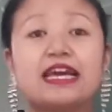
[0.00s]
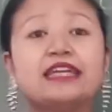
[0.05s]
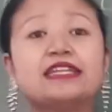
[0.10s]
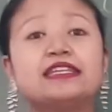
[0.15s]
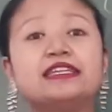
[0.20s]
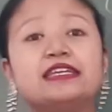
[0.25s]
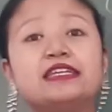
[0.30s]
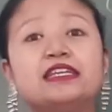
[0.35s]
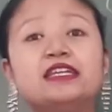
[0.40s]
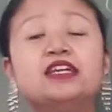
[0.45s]

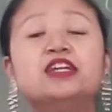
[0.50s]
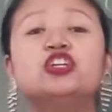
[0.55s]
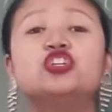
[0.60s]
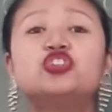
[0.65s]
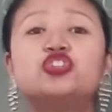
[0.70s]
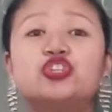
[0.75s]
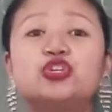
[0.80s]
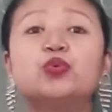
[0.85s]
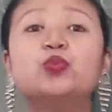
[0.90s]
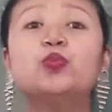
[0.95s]
and then
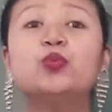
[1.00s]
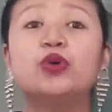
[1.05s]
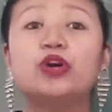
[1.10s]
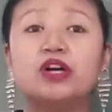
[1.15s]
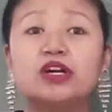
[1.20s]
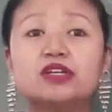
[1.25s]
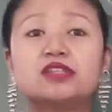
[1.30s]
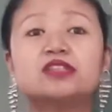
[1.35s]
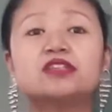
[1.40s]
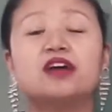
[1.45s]
she
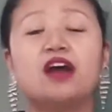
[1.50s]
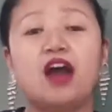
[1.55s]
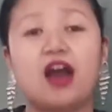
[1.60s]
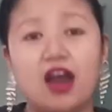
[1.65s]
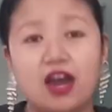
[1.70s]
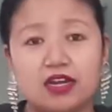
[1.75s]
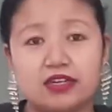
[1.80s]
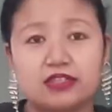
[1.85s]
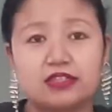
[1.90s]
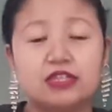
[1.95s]
worked
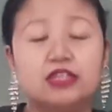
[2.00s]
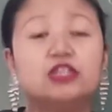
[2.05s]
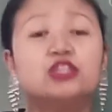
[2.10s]
hard.